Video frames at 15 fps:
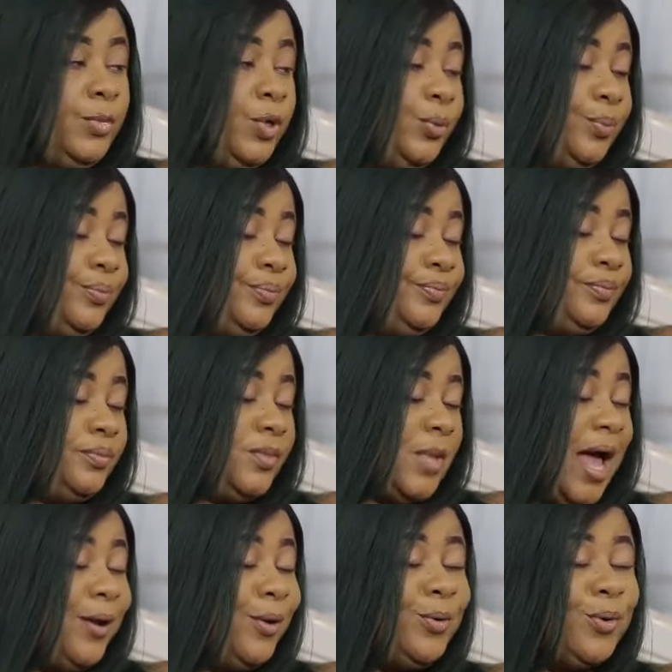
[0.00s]
Mom,
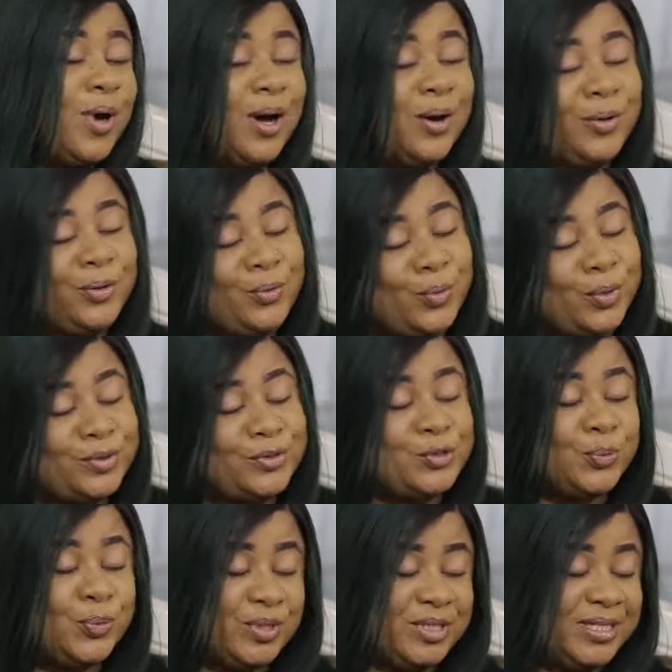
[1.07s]
I don't know how you want
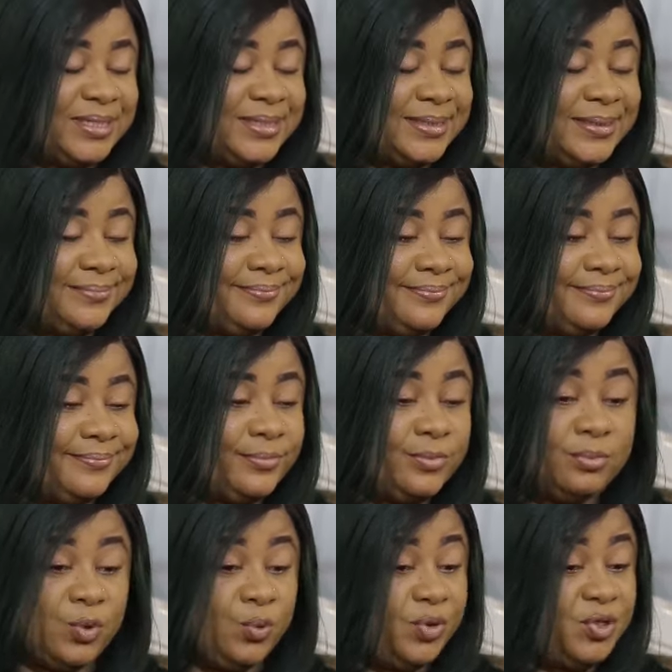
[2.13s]
to put it.
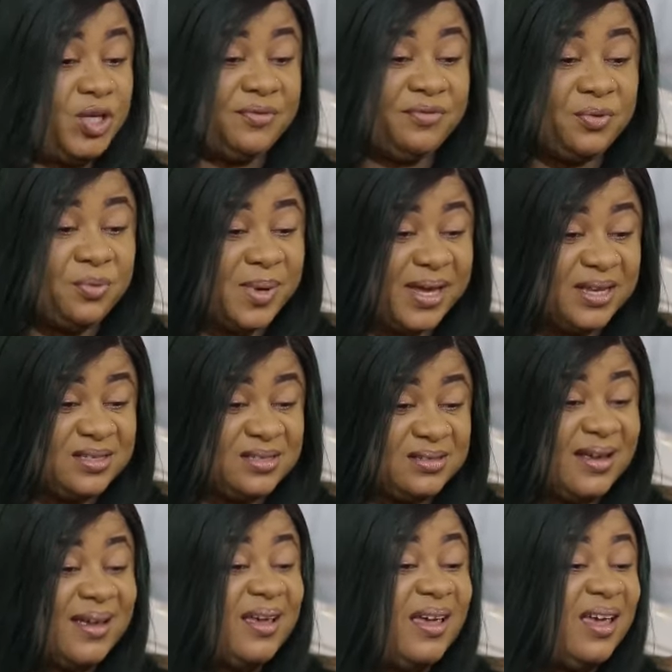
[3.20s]
But whichever
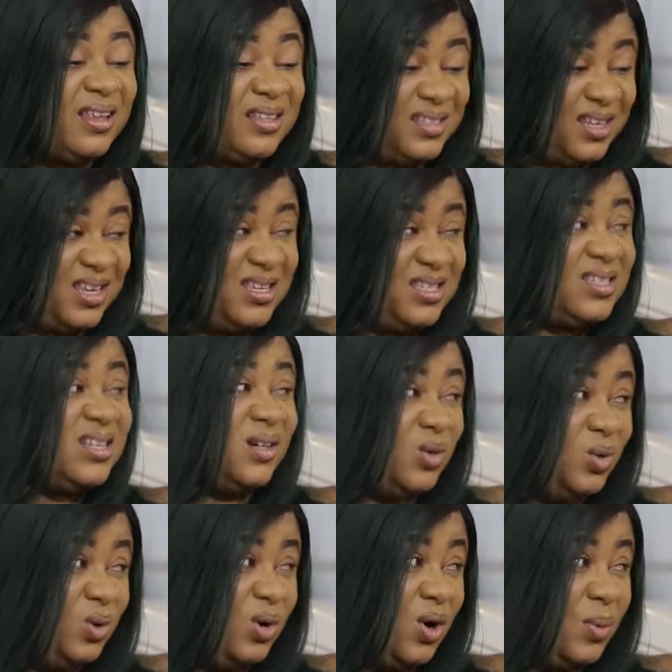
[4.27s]
ways, it is a
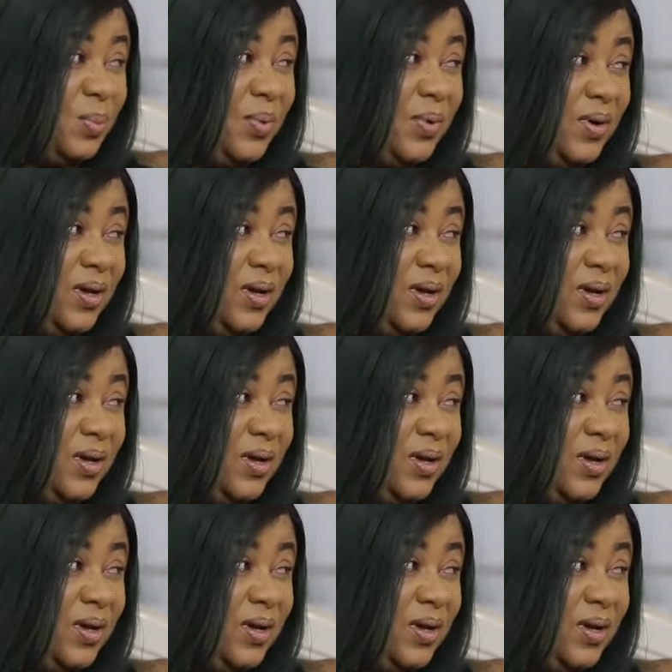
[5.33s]
hookup.